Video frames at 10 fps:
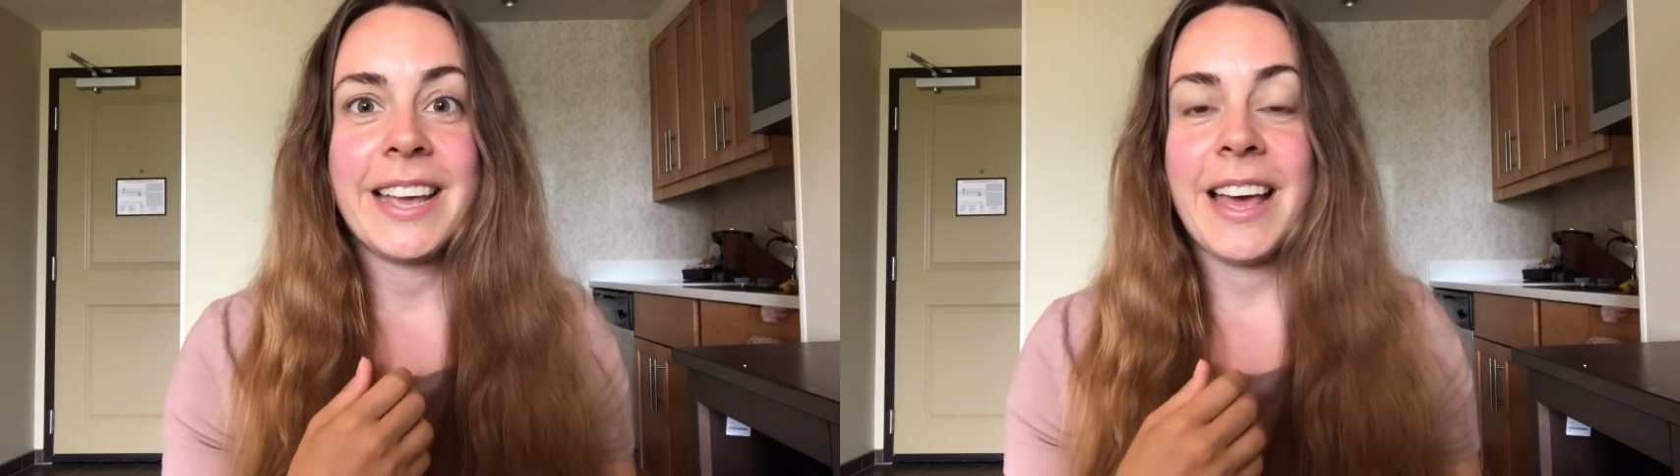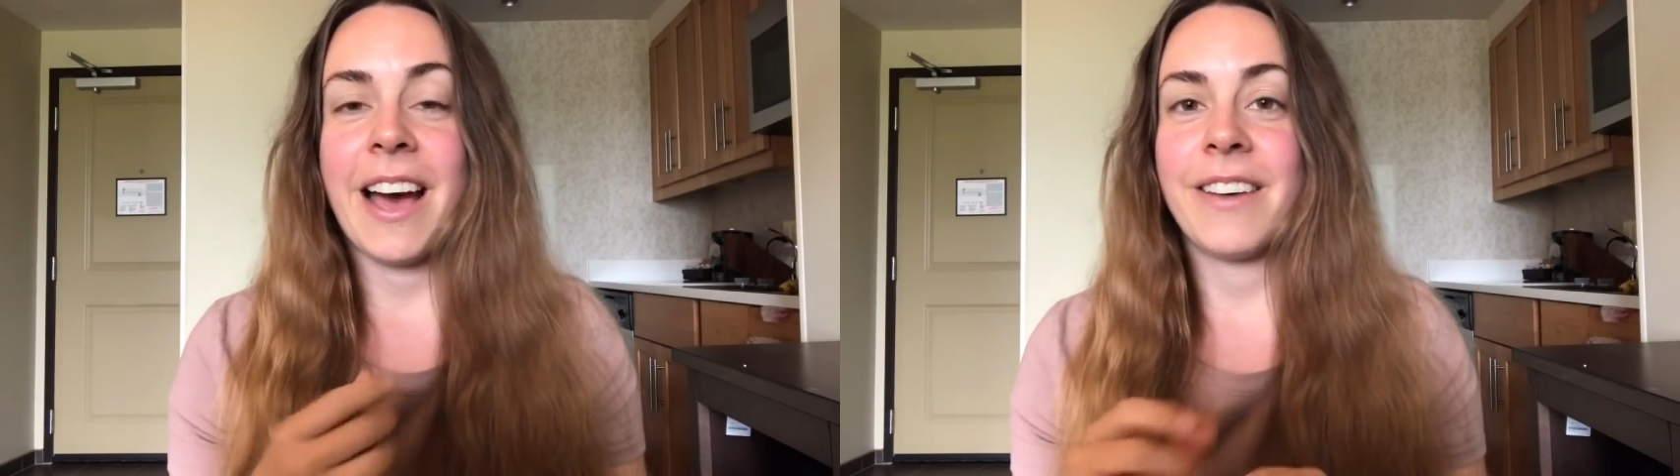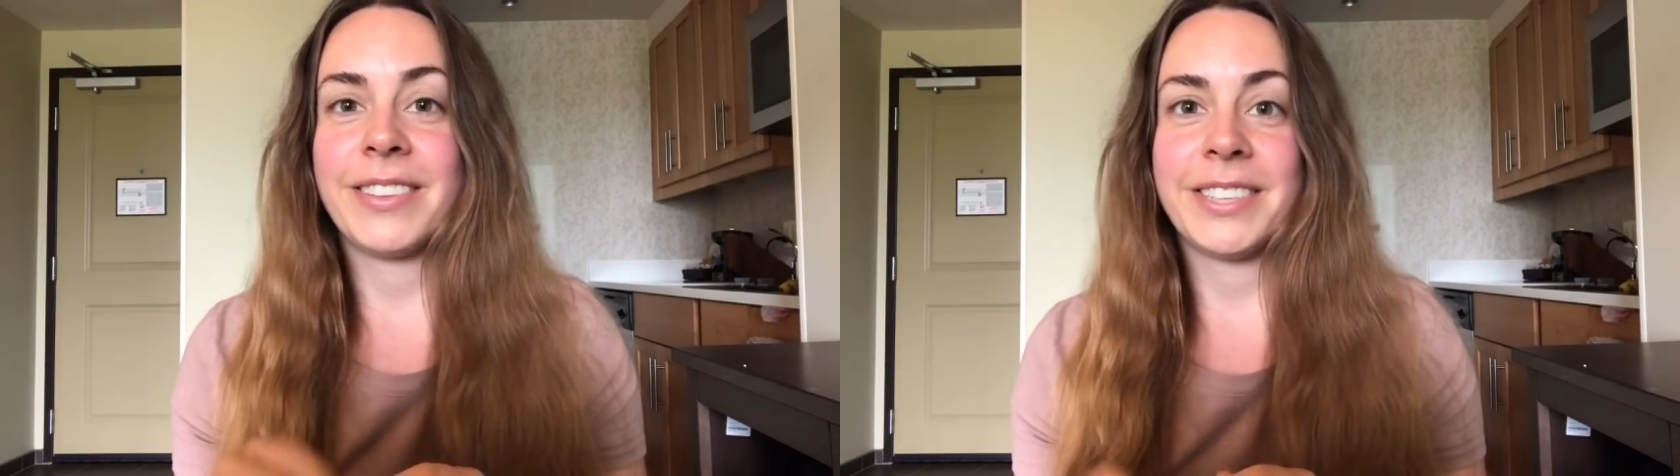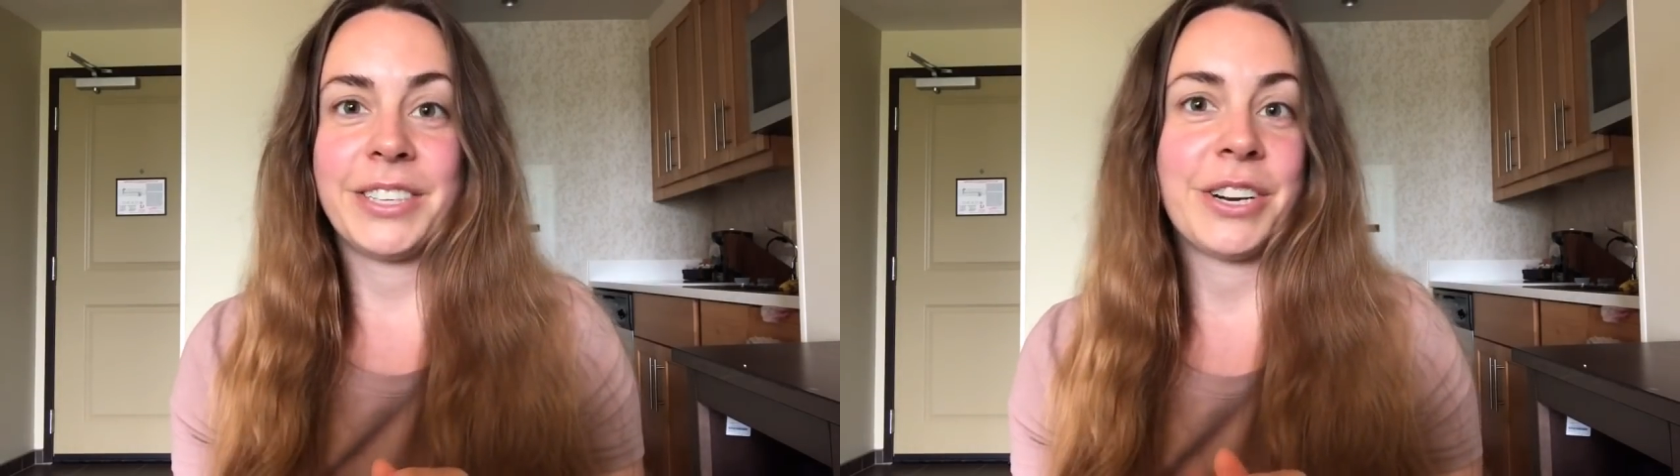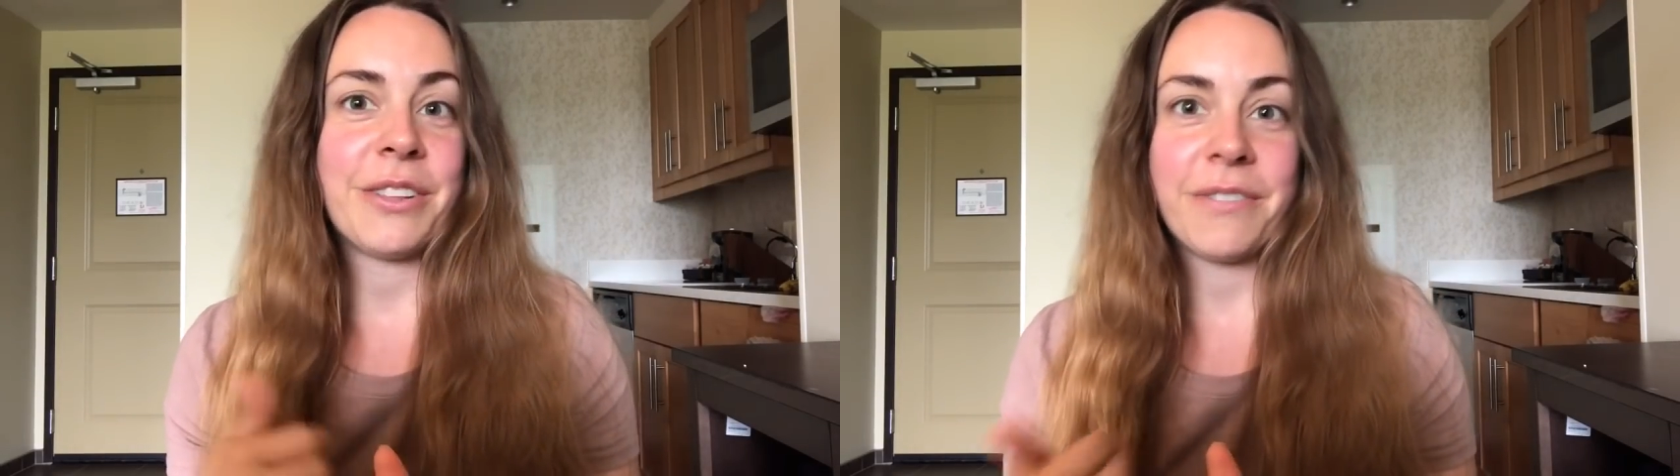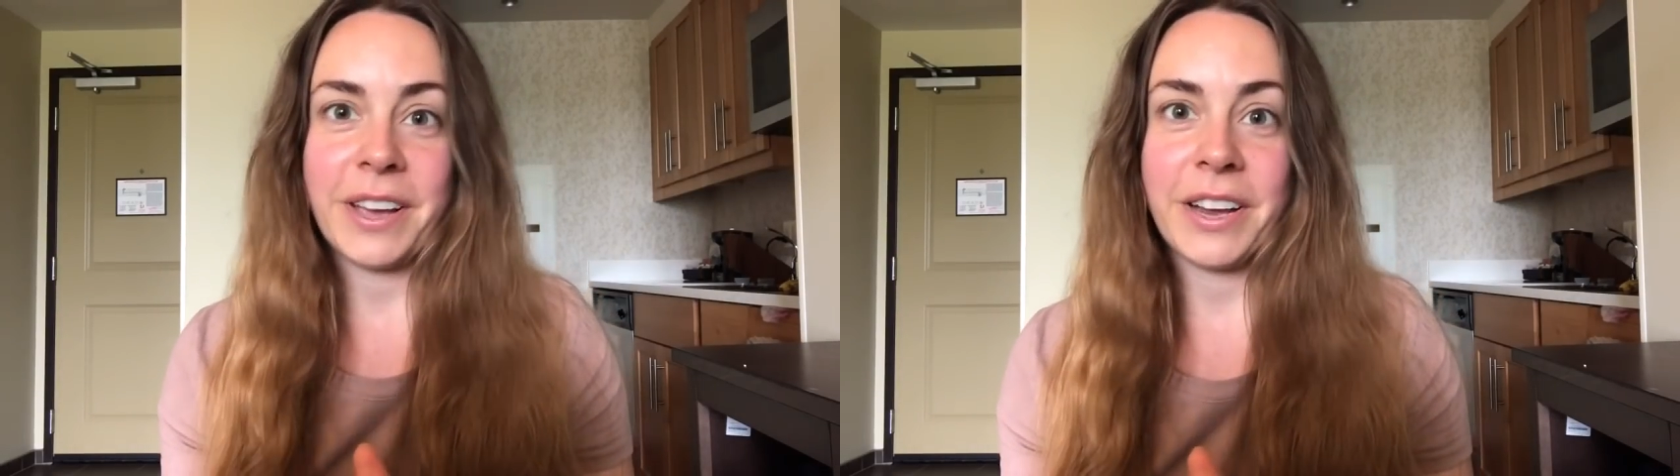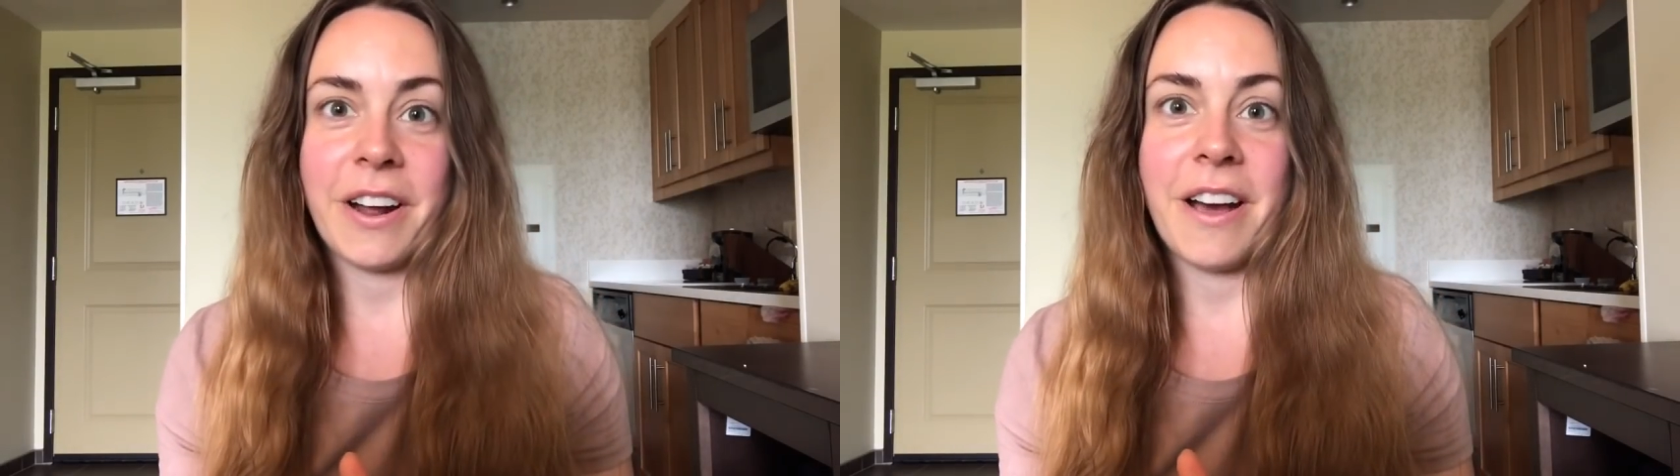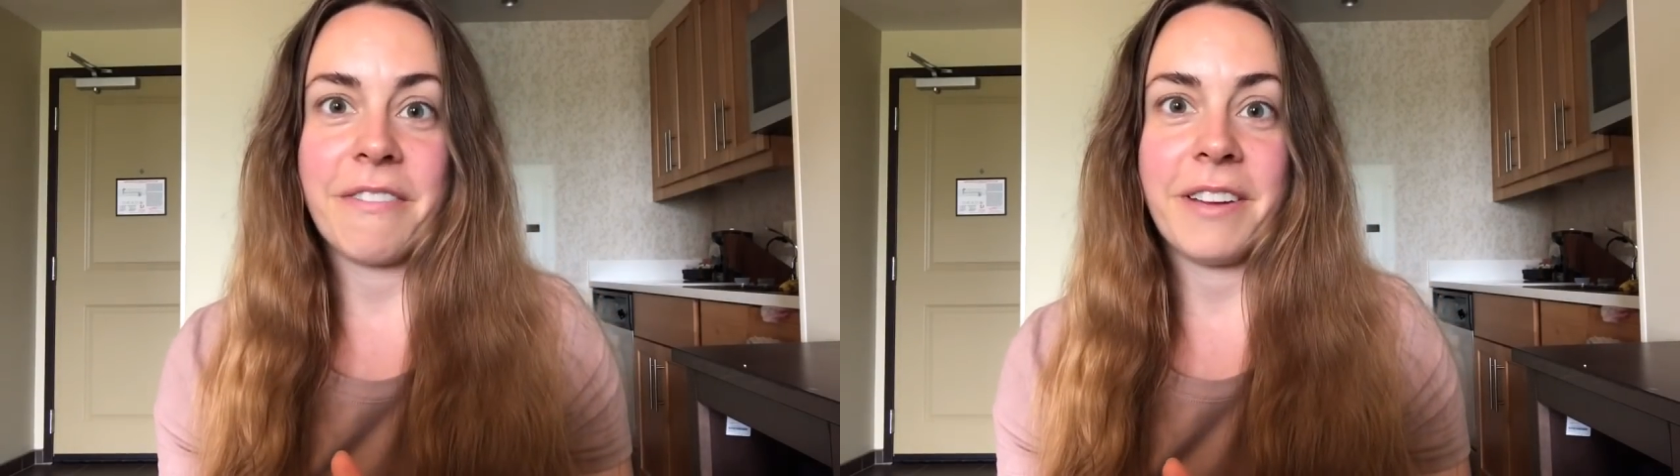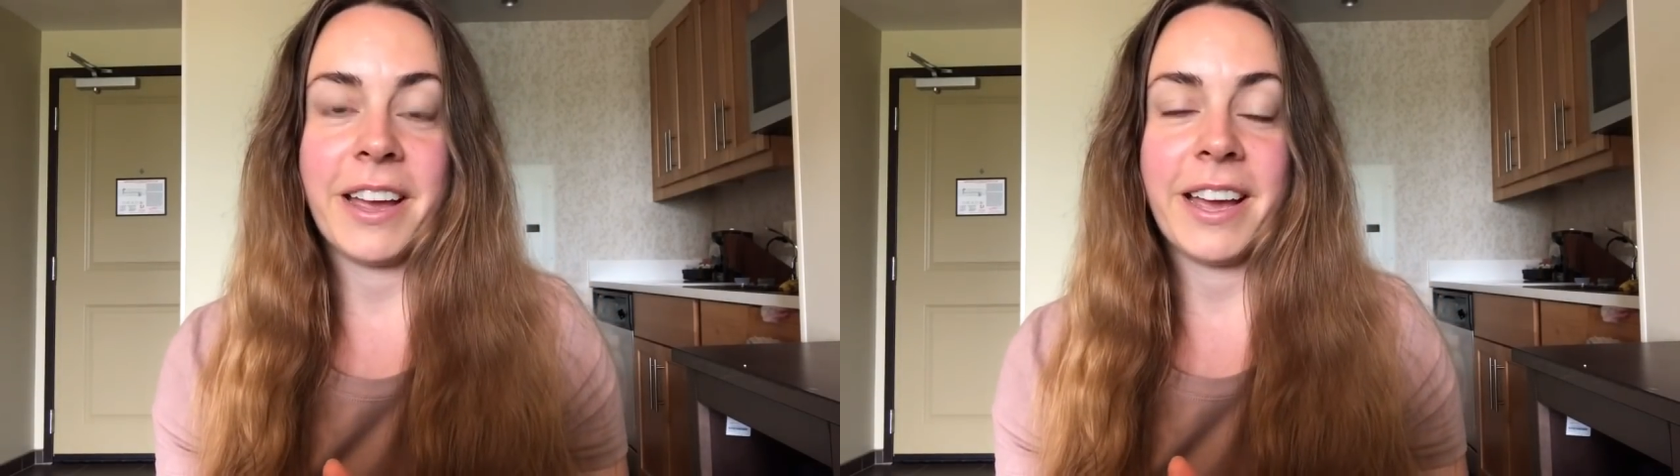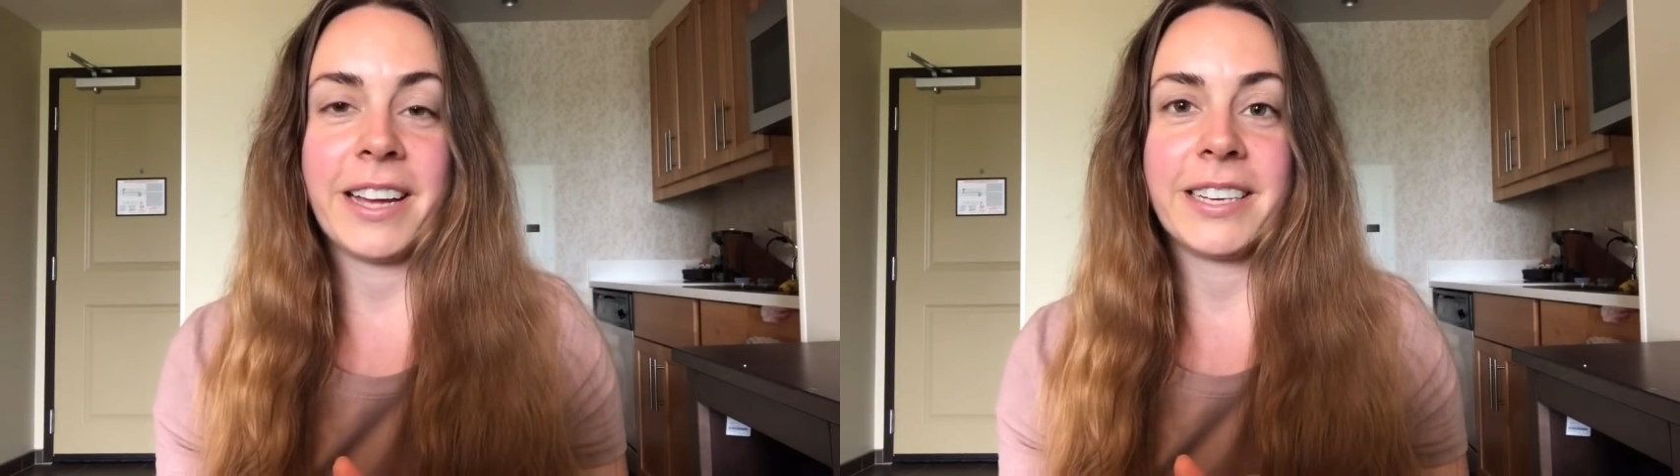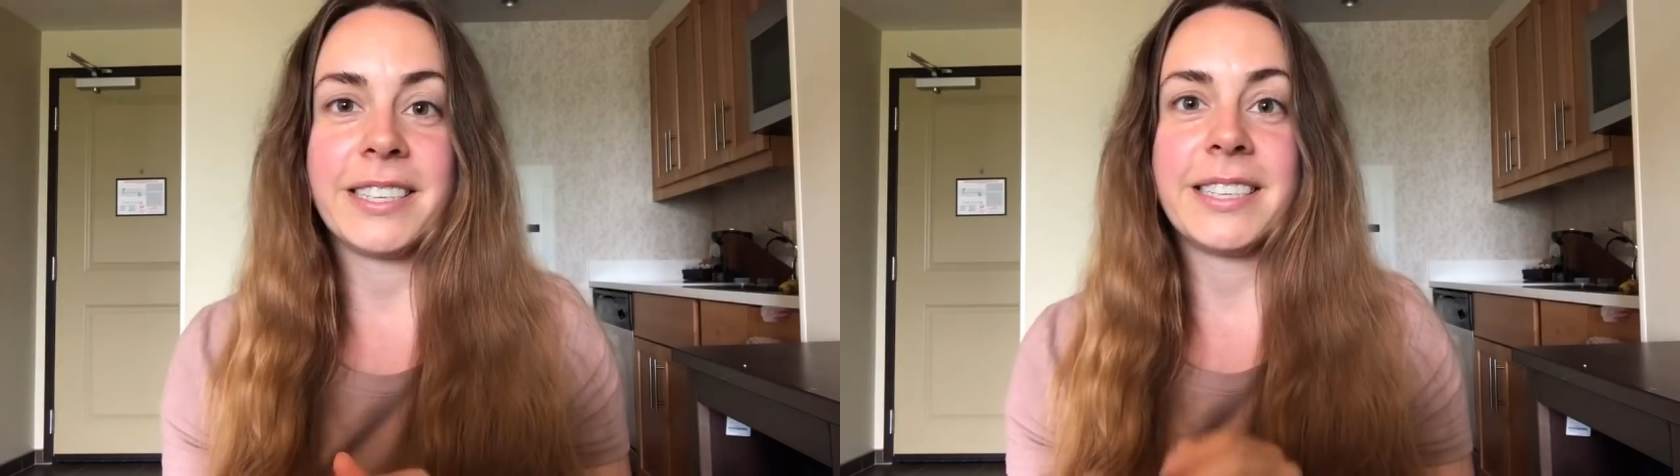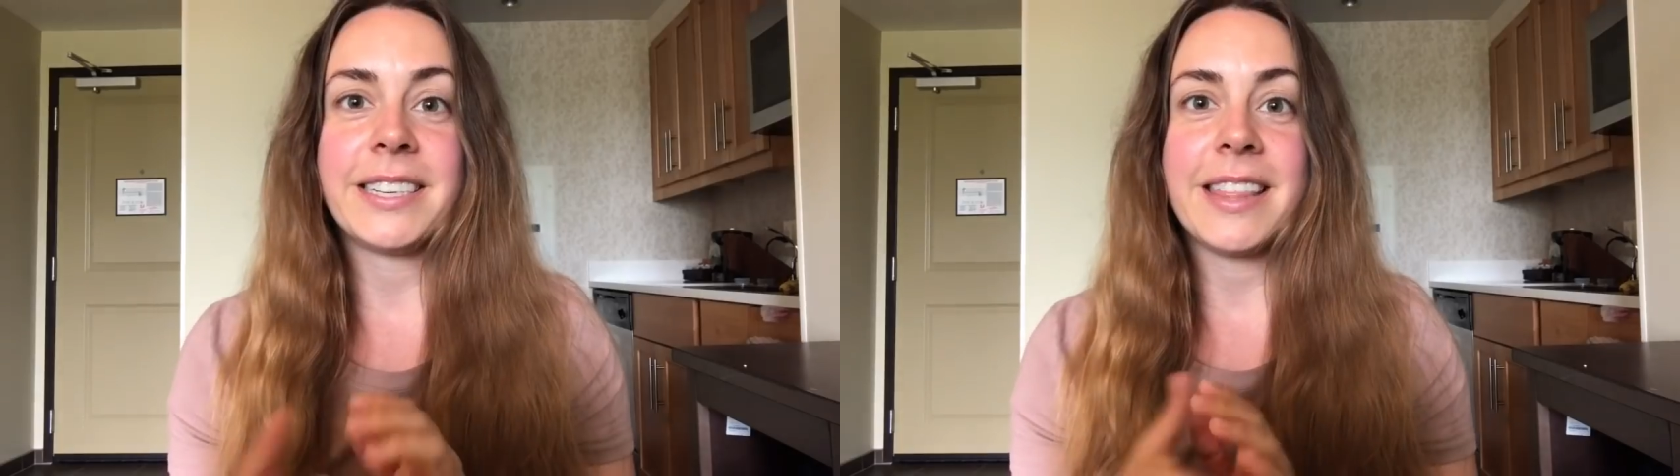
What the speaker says: I obviously turn the van off, and